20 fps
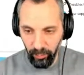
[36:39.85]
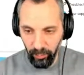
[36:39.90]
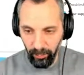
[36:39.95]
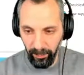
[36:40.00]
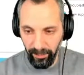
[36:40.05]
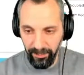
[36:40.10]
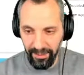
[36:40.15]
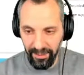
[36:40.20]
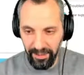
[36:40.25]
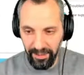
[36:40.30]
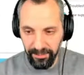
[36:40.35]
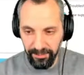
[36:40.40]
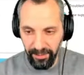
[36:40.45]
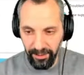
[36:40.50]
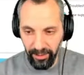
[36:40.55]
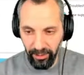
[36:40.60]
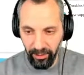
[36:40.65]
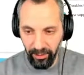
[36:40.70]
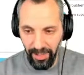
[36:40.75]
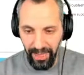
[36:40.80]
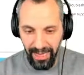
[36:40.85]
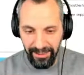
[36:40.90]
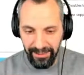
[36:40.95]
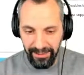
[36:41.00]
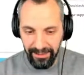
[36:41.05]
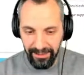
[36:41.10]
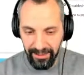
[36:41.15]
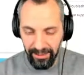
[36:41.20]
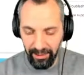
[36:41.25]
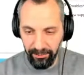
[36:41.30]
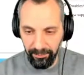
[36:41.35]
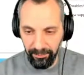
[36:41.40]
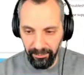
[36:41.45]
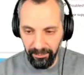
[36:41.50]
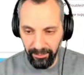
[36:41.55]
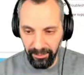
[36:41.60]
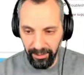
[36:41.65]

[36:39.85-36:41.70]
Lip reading: will be managed by your IT team,